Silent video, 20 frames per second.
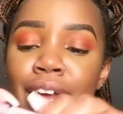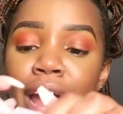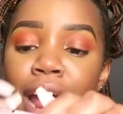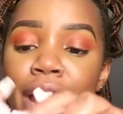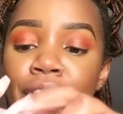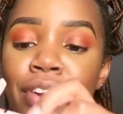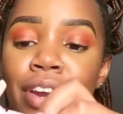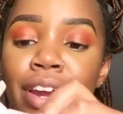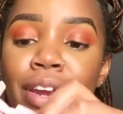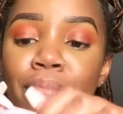
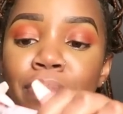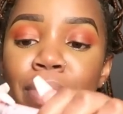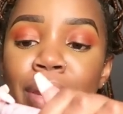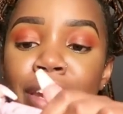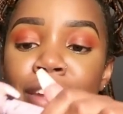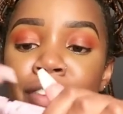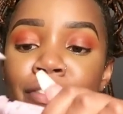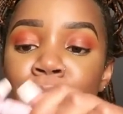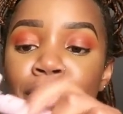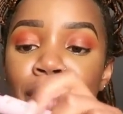I really
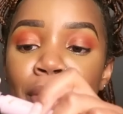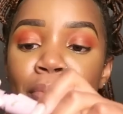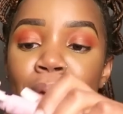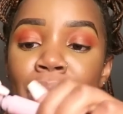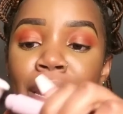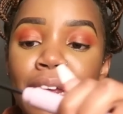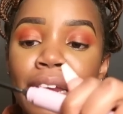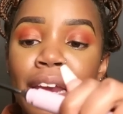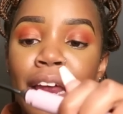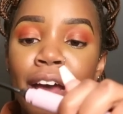believe
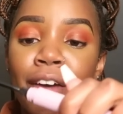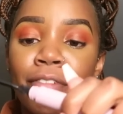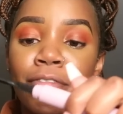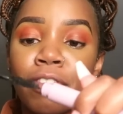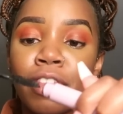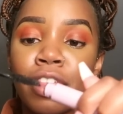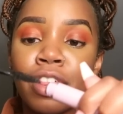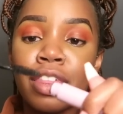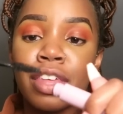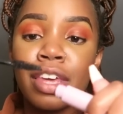Maybelline have
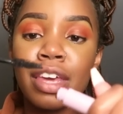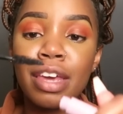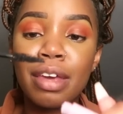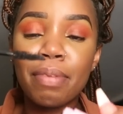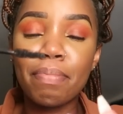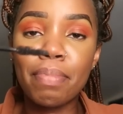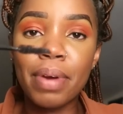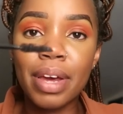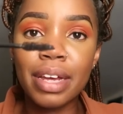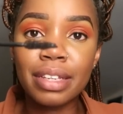
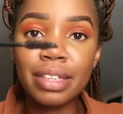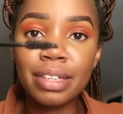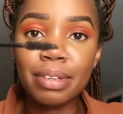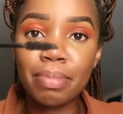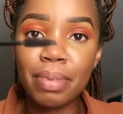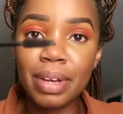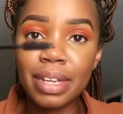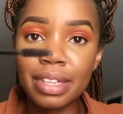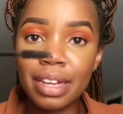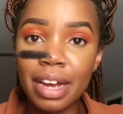the best
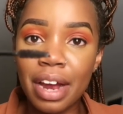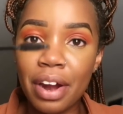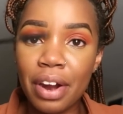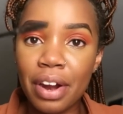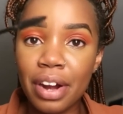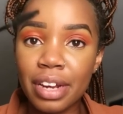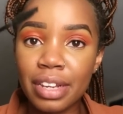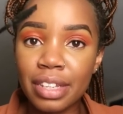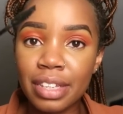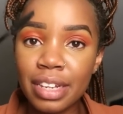
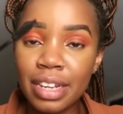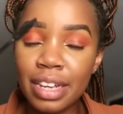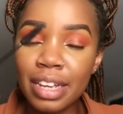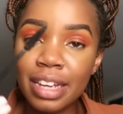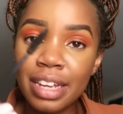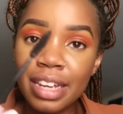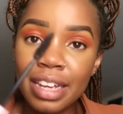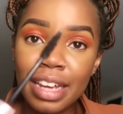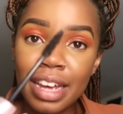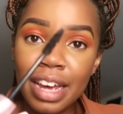mascaras,
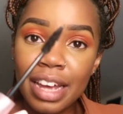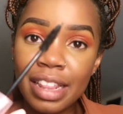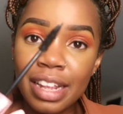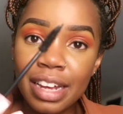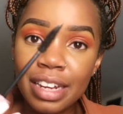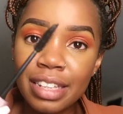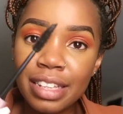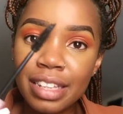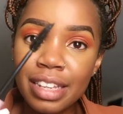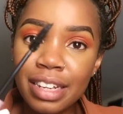and
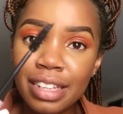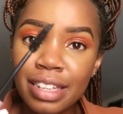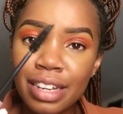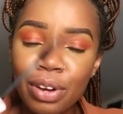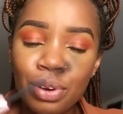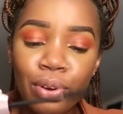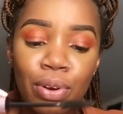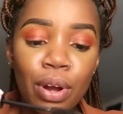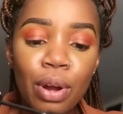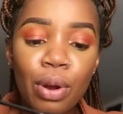that's a
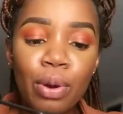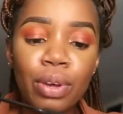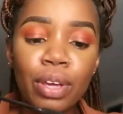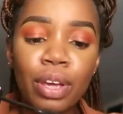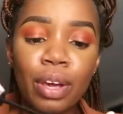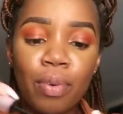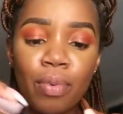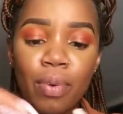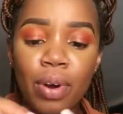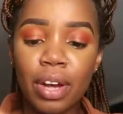good
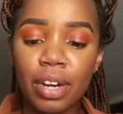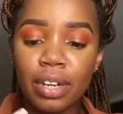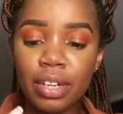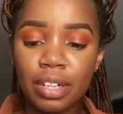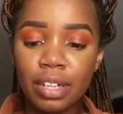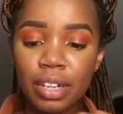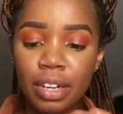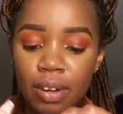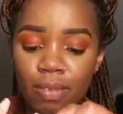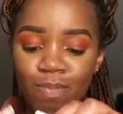looking
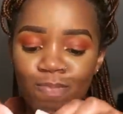wand.